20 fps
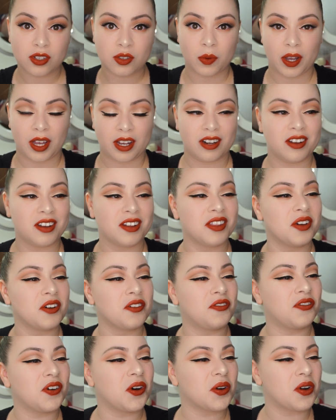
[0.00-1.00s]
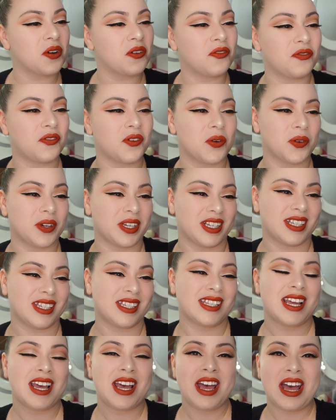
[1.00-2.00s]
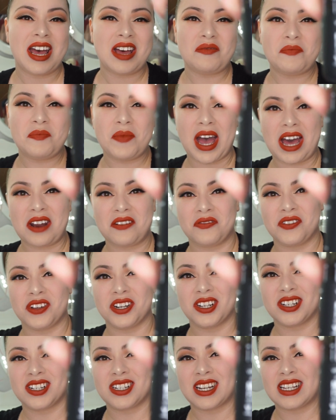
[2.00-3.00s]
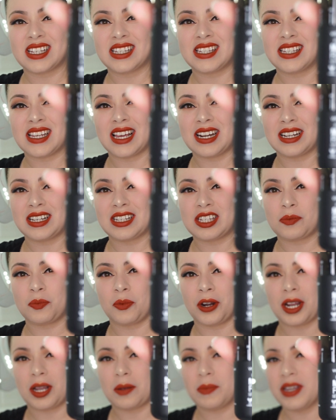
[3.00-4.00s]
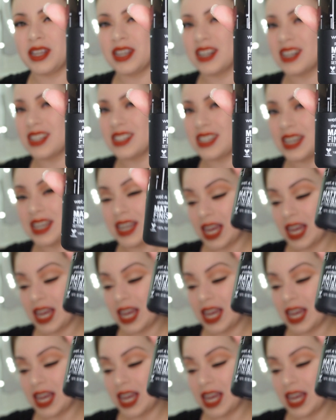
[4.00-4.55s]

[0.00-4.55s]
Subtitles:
Joanna, the Photofocus matte finish setting spray, because